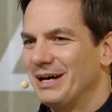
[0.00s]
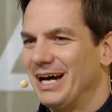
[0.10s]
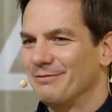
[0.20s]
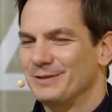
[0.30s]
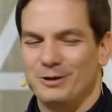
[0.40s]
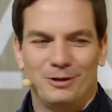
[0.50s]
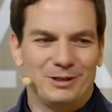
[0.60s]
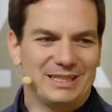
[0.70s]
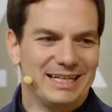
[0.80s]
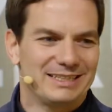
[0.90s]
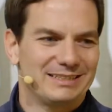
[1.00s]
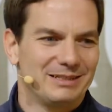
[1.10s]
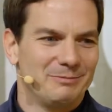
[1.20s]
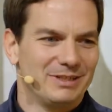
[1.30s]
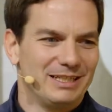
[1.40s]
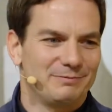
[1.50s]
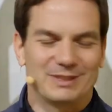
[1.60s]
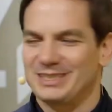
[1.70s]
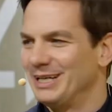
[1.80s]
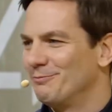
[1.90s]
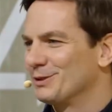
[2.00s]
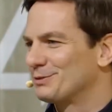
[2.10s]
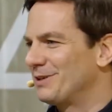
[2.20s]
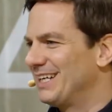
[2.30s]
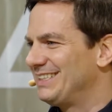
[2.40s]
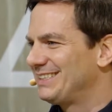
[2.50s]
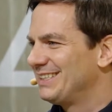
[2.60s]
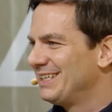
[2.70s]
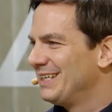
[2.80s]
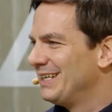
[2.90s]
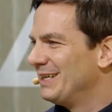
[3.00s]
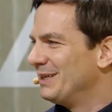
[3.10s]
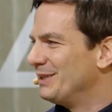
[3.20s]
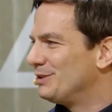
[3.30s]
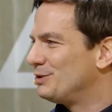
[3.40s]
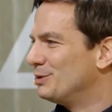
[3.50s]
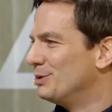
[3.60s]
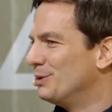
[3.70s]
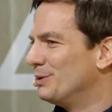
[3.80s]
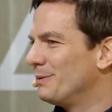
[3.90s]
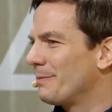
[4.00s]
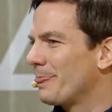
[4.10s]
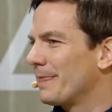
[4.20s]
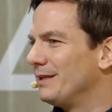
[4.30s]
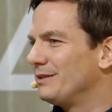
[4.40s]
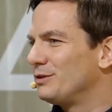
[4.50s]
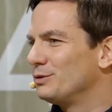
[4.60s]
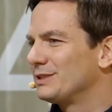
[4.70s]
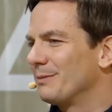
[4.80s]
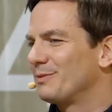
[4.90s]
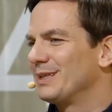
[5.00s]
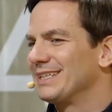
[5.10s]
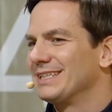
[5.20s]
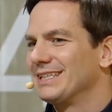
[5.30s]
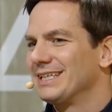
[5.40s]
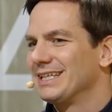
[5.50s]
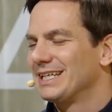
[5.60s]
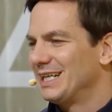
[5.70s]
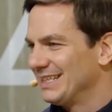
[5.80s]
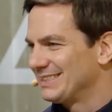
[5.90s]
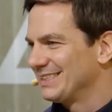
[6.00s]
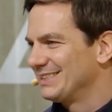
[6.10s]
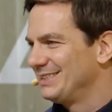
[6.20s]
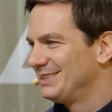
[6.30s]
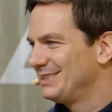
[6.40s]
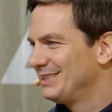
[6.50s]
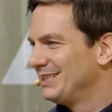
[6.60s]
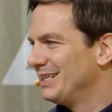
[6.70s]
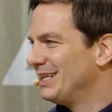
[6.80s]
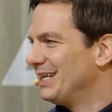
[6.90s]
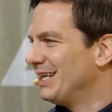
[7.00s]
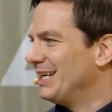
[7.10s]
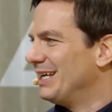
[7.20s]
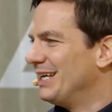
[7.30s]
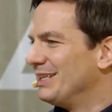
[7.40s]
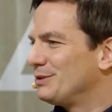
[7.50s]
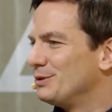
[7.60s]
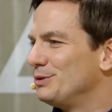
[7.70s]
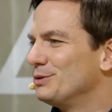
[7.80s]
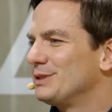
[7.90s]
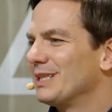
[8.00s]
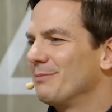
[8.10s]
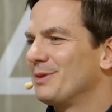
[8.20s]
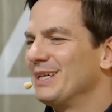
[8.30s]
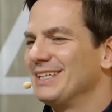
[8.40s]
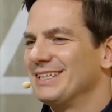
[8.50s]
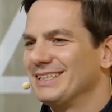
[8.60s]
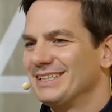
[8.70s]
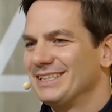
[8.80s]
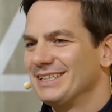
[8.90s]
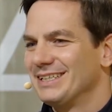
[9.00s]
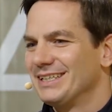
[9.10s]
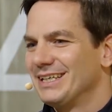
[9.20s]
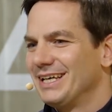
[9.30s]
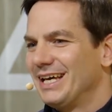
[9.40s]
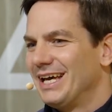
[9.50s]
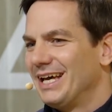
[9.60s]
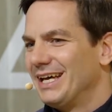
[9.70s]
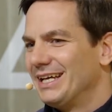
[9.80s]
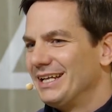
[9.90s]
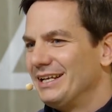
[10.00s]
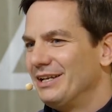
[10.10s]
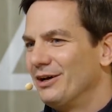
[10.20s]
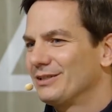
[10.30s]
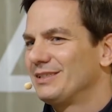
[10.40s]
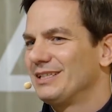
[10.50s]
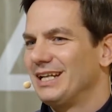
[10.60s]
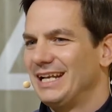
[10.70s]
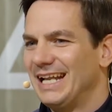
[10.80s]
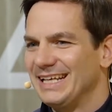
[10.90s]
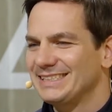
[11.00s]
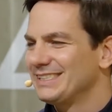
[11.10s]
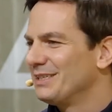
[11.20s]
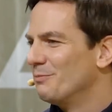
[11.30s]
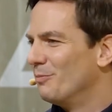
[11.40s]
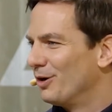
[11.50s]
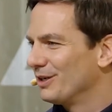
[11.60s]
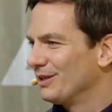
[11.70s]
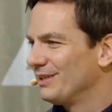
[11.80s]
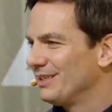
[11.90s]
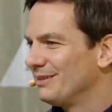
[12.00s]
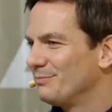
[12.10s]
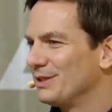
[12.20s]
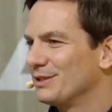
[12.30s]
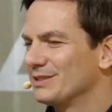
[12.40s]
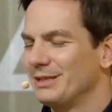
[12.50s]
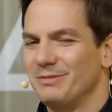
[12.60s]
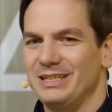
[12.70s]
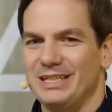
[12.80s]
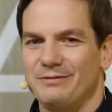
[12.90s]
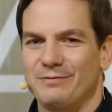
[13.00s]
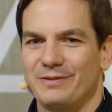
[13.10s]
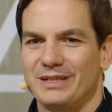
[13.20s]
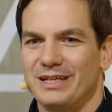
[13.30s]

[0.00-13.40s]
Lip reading: after all that I believe the time was right to do something classical, to do something not less modern, because I believe